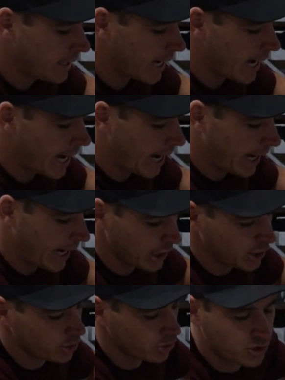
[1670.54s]

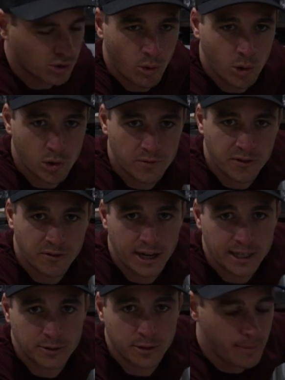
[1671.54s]
and you use all of the
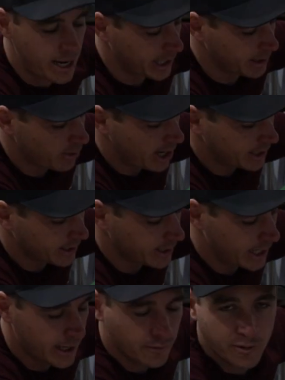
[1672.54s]
factory mounting brackets
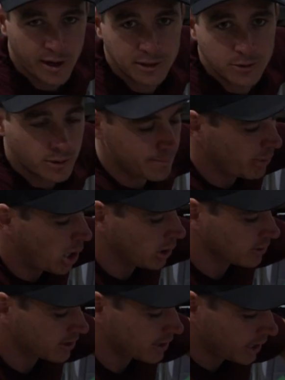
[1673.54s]
and factory
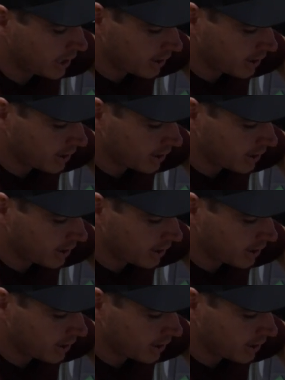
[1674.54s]
bolts.